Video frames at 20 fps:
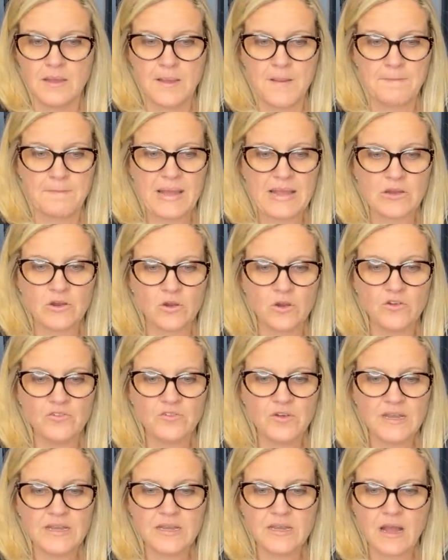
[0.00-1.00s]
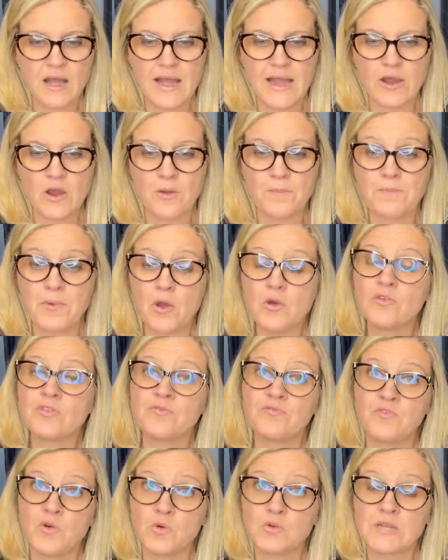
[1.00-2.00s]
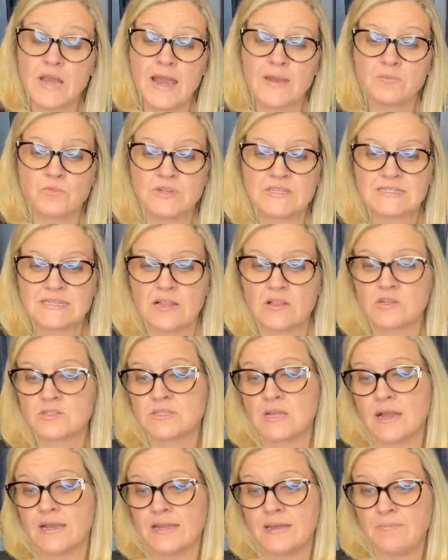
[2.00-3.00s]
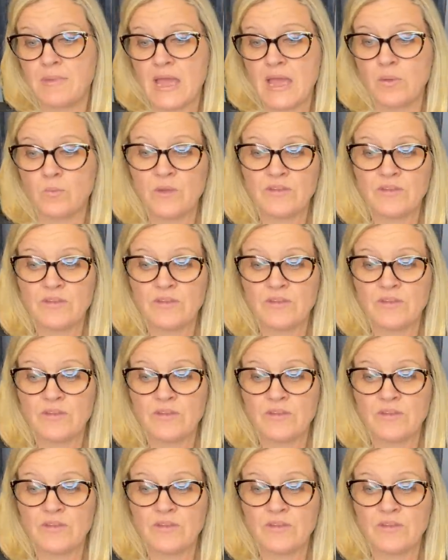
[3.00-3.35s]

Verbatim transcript: My girlfriend and I are both full-time resellers on eBay.